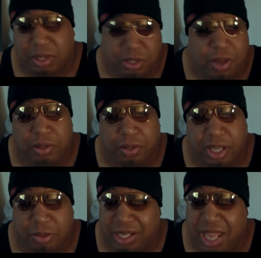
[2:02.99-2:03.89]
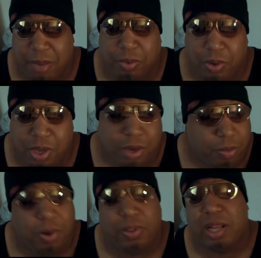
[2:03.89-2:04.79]
and do other things. They can't
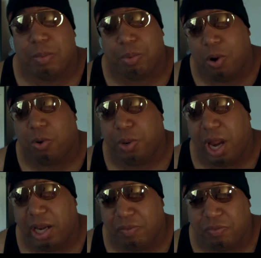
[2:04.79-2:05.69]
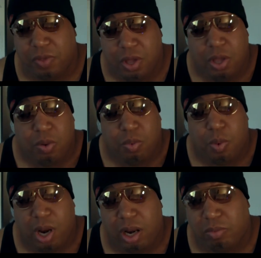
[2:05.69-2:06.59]
pro- well, they can procreate if
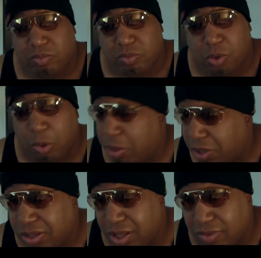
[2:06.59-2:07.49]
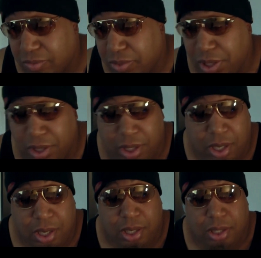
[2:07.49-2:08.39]
one of them or both of them
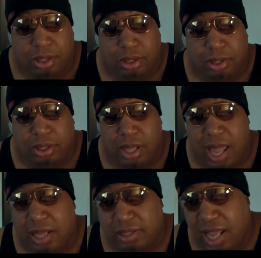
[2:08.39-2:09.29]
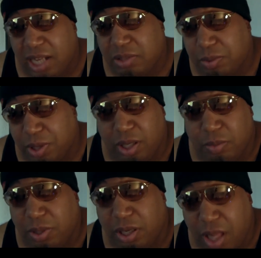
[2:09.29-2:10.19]
had sex with, a,
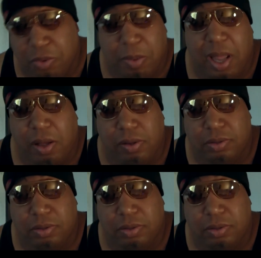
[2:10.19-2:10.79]
with another male,